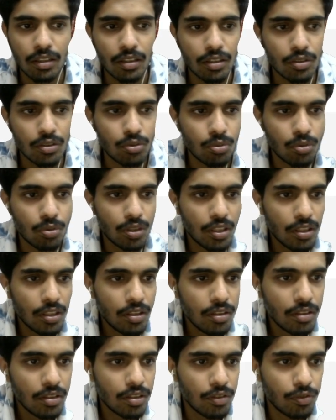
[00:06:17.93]
So
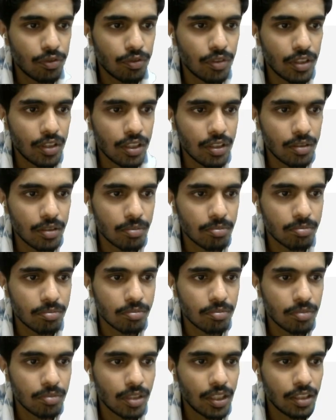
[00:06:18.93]
here, if we
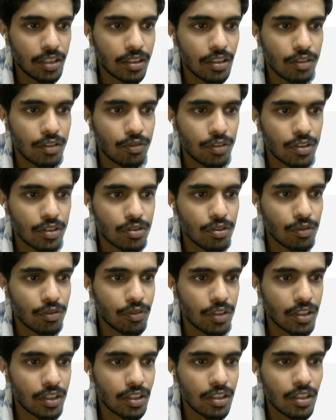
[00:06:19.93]
take the difference of
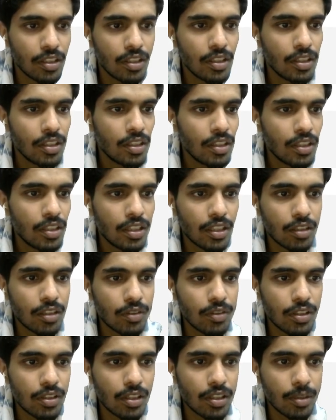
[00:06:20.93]
it, it
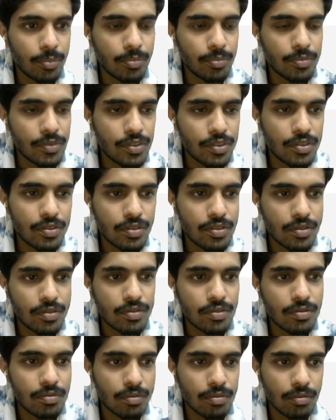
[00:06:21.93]
will come
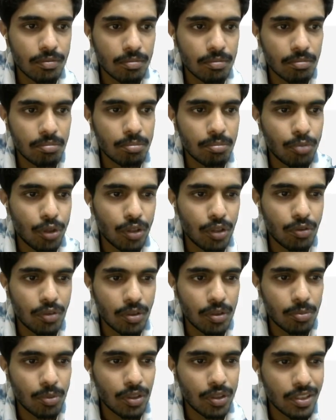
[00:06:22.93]

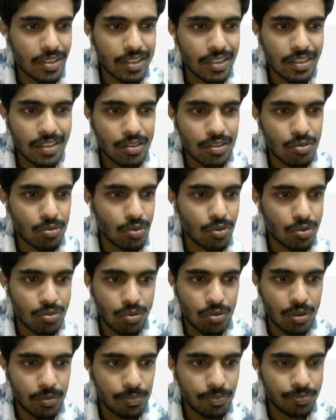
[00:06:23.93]
0.1, 0.6, and so on, so
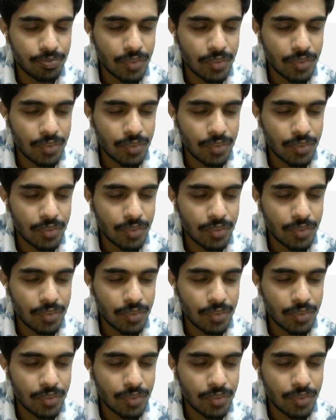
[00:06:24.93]
on.